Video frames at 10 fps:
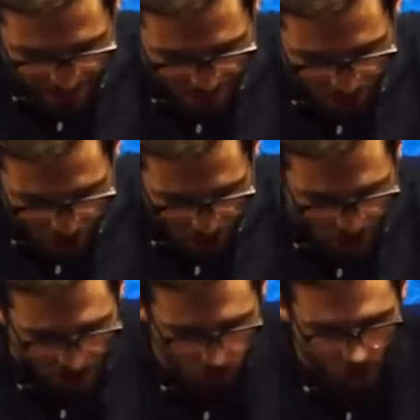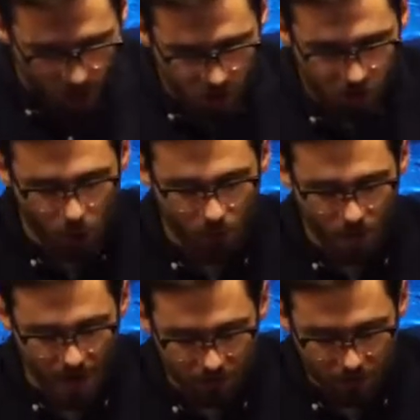And our God watches
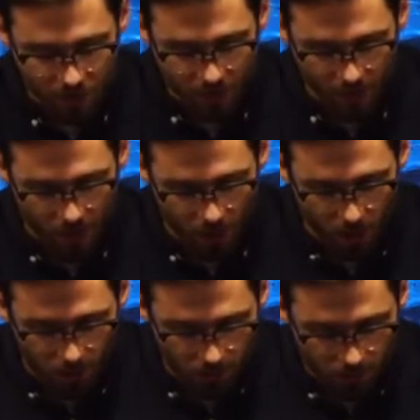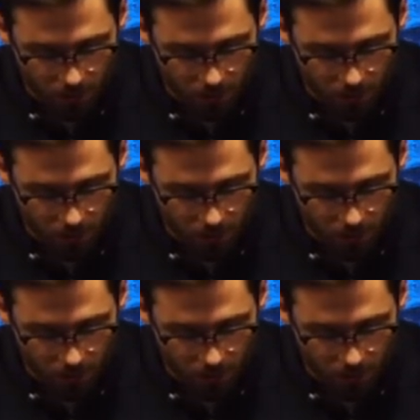over every sparrow.